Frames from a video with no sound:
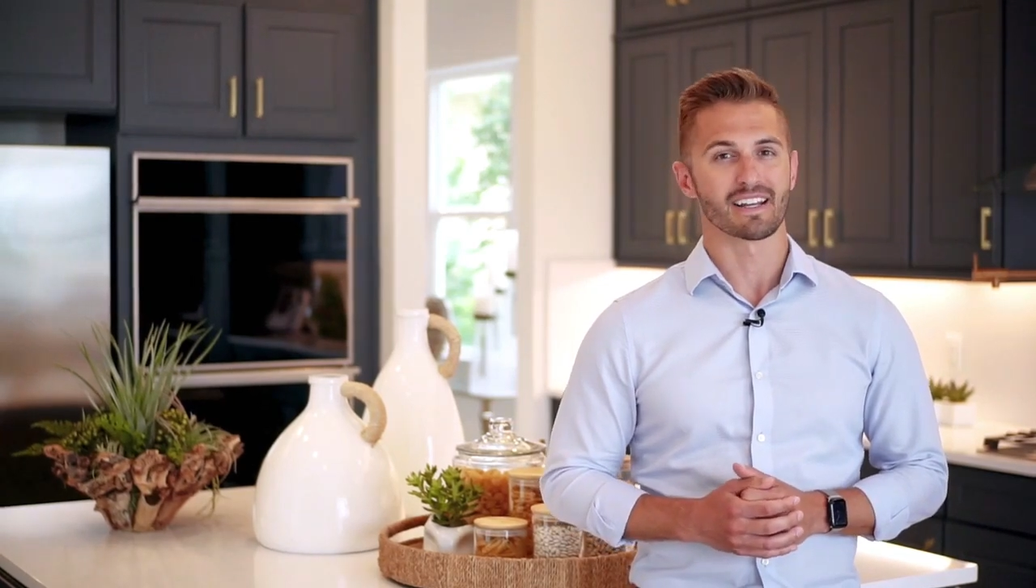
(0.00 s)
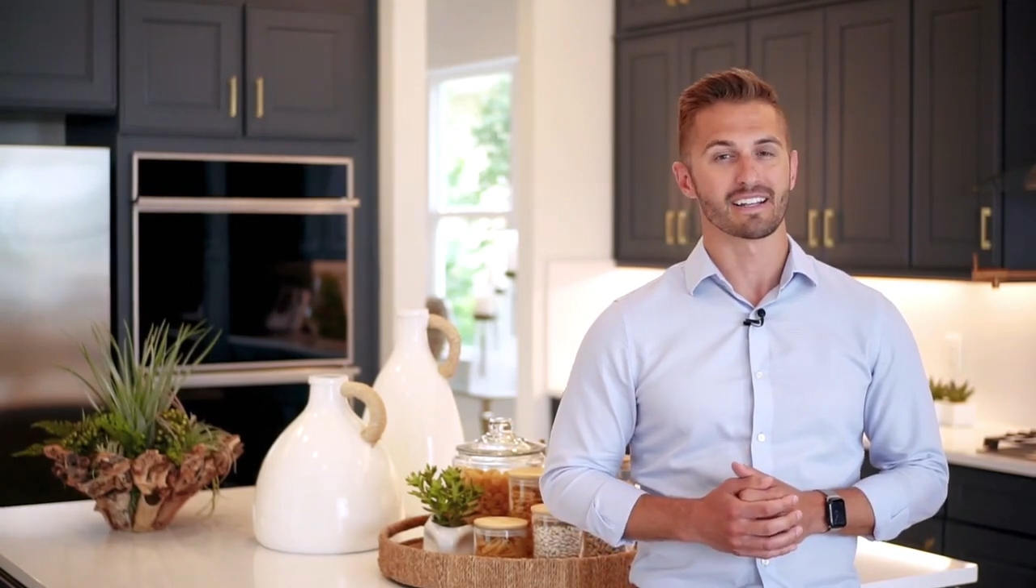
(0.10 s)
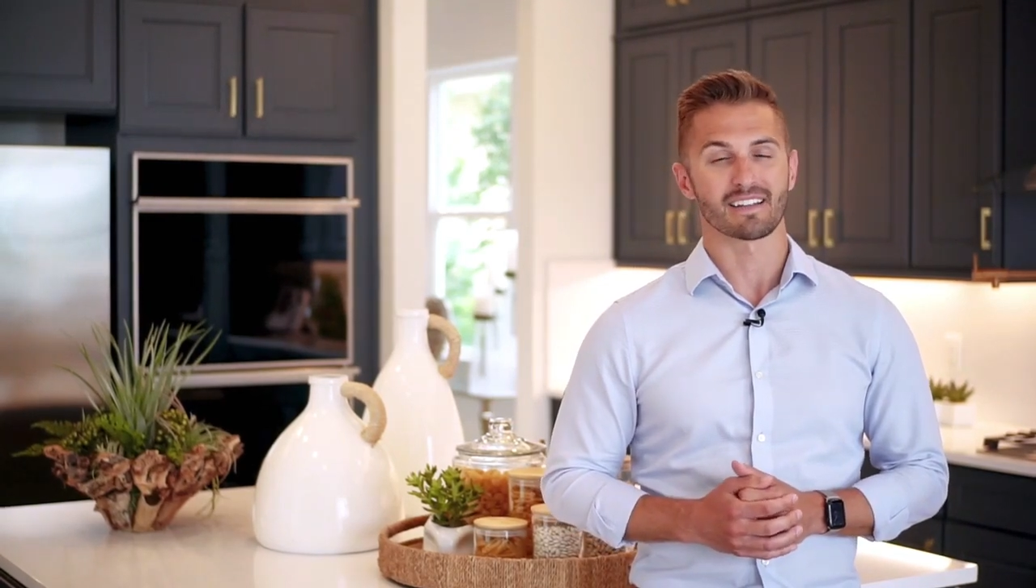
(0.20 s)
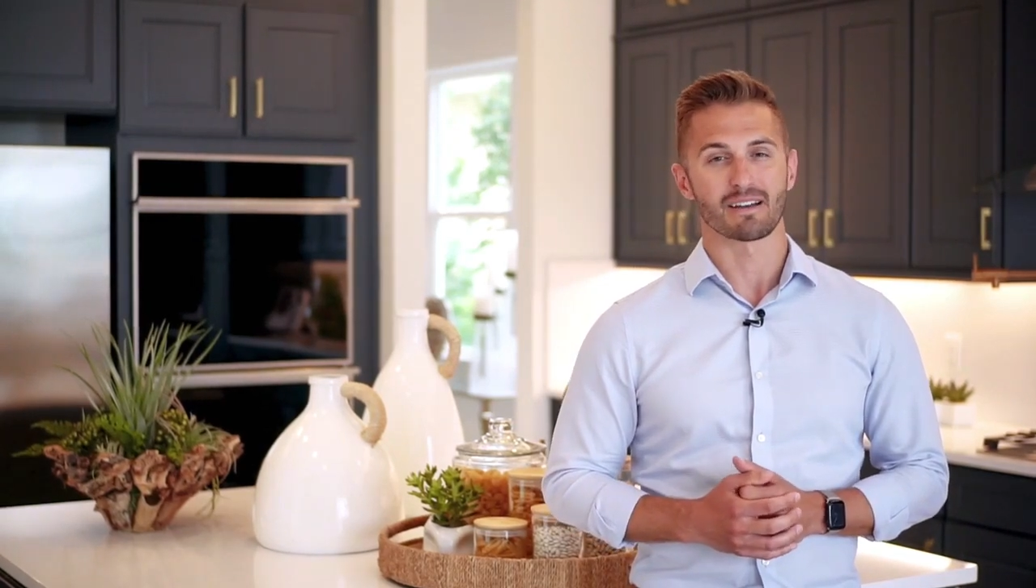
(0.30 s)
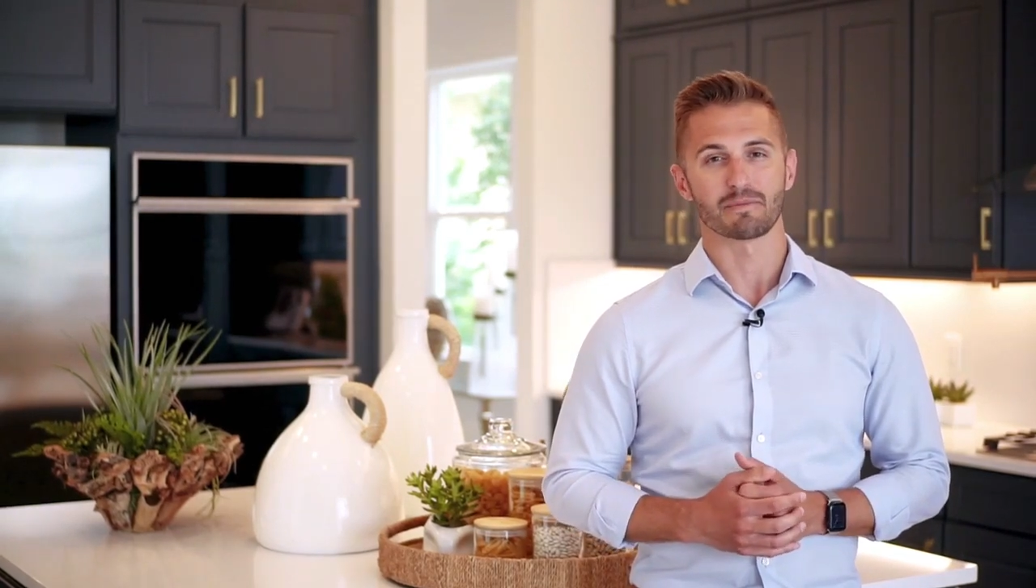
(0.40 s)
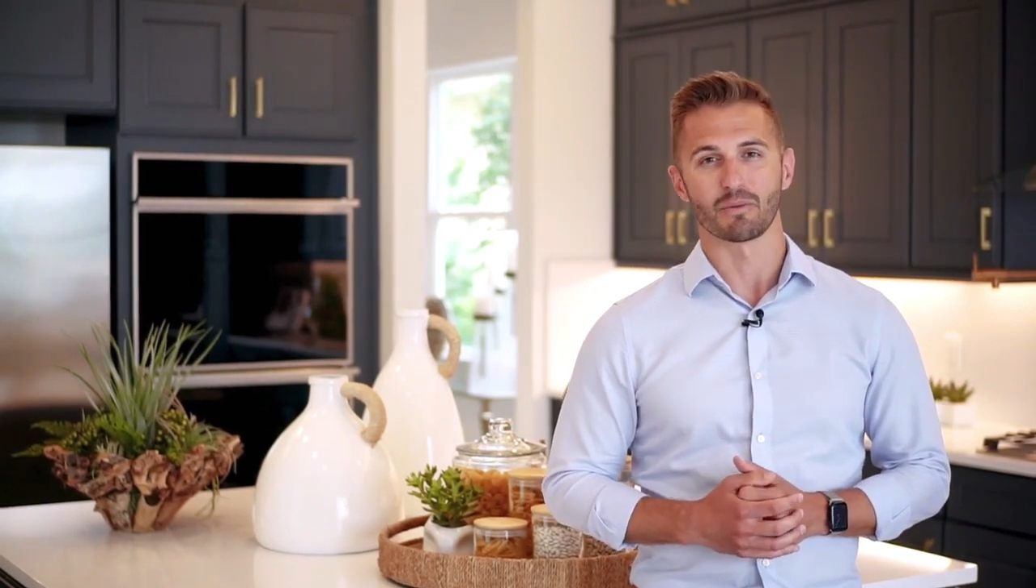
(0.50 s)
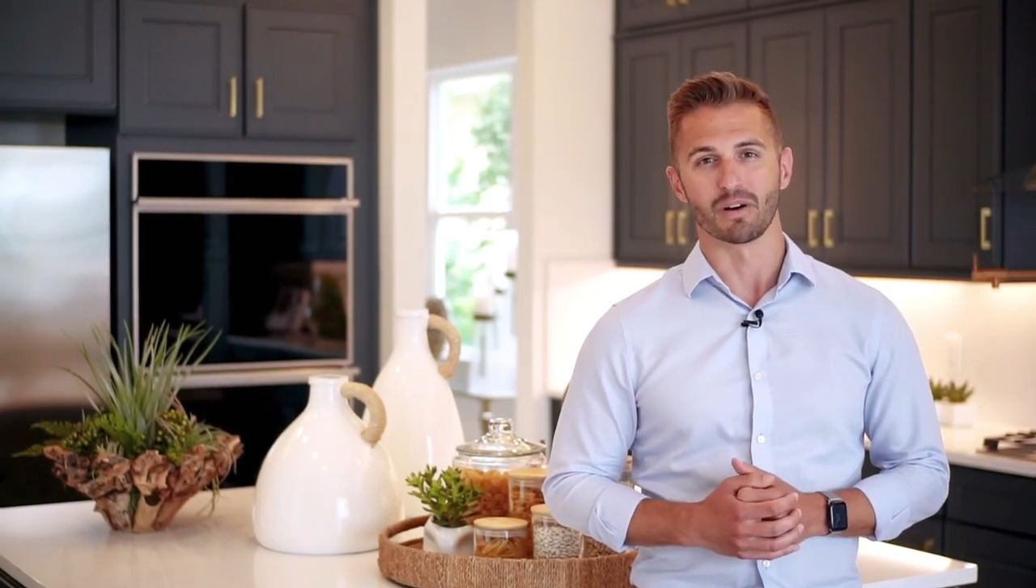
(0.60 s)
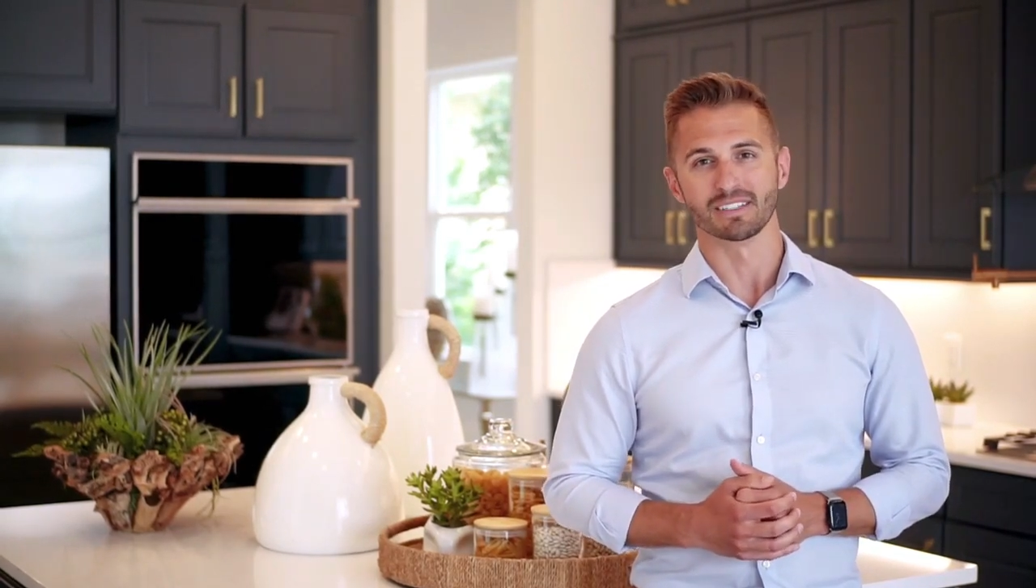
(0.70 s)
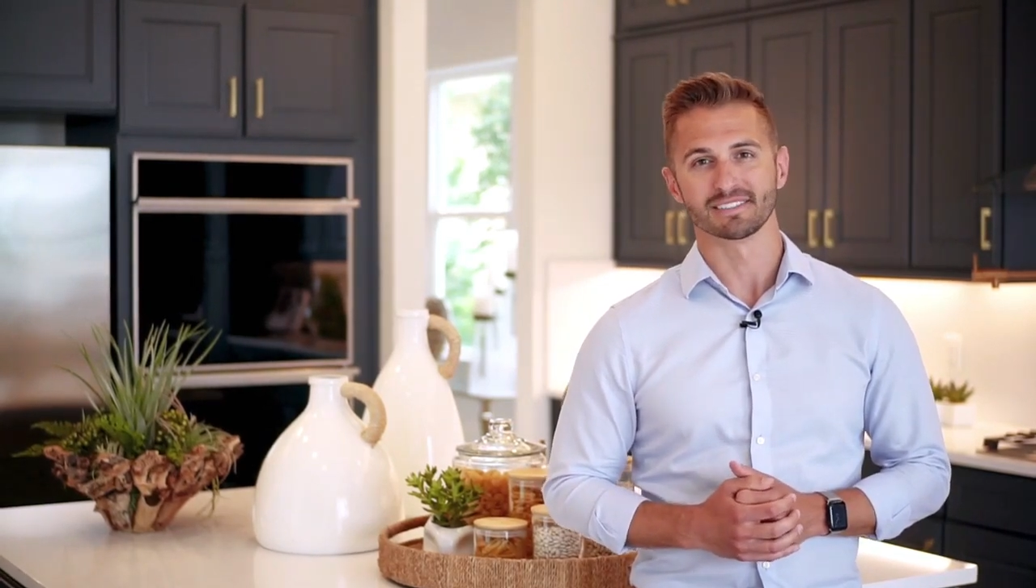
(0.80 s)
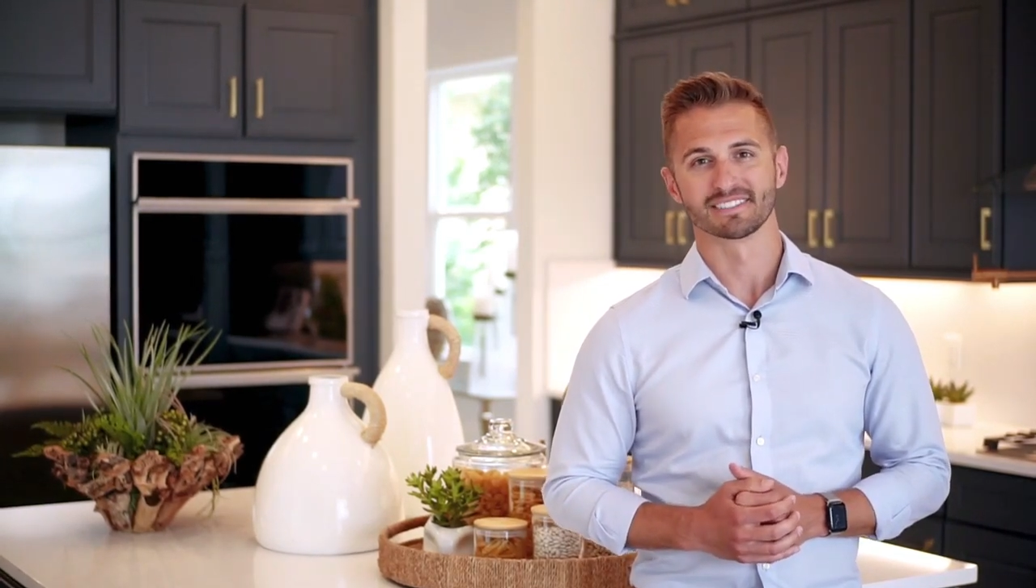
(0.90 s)
anytime you
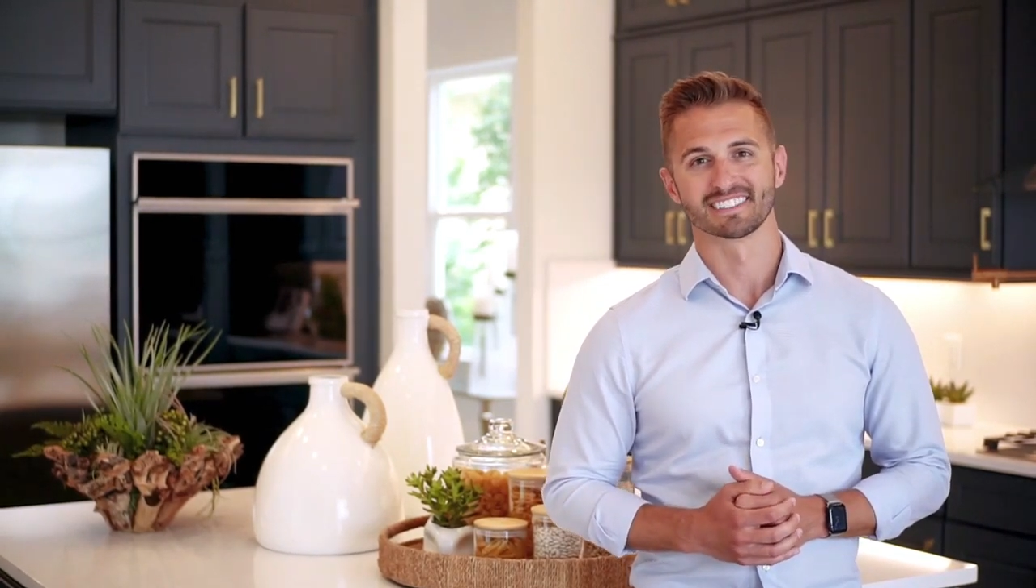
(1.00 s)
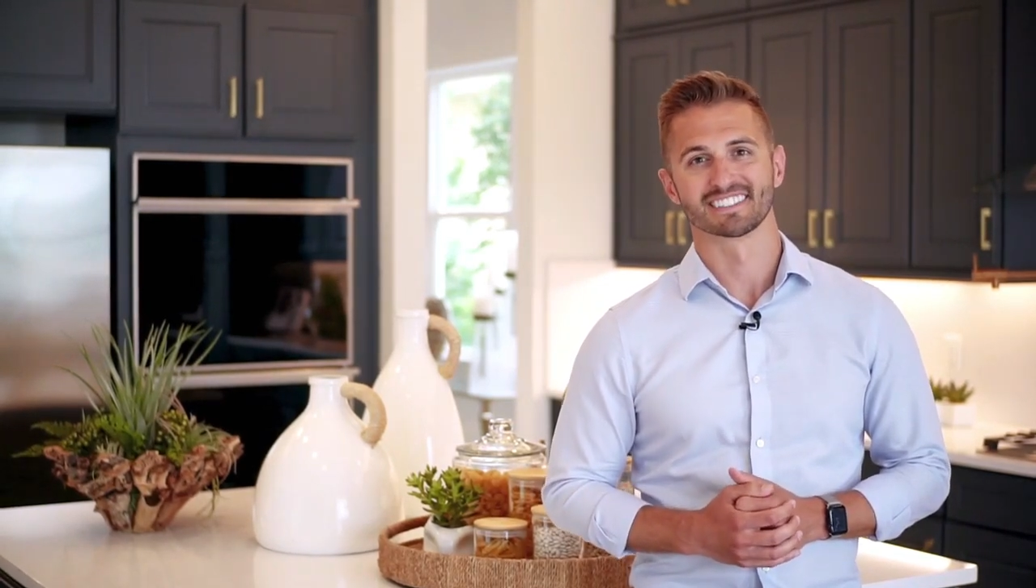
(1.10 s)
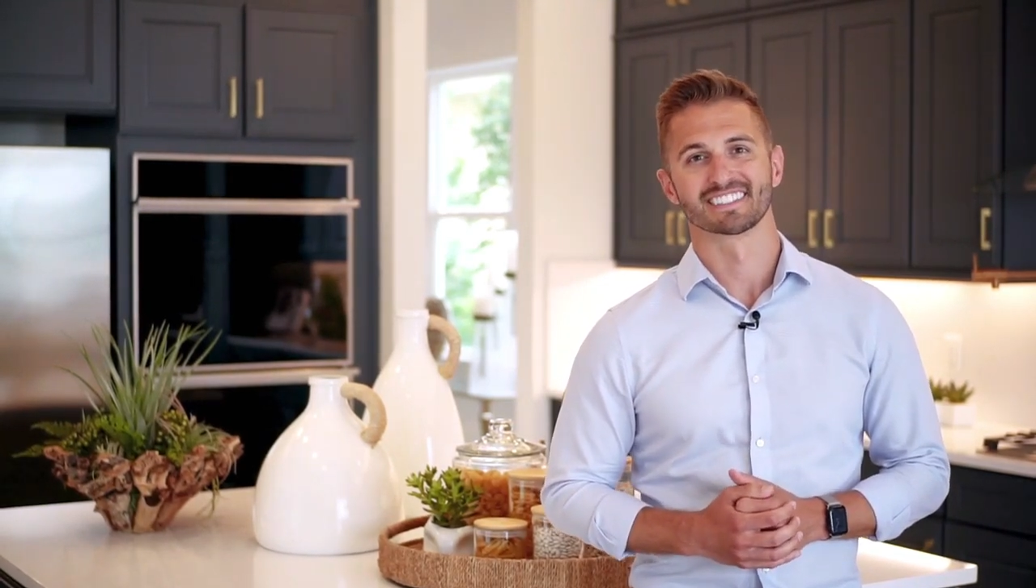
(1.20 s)
want.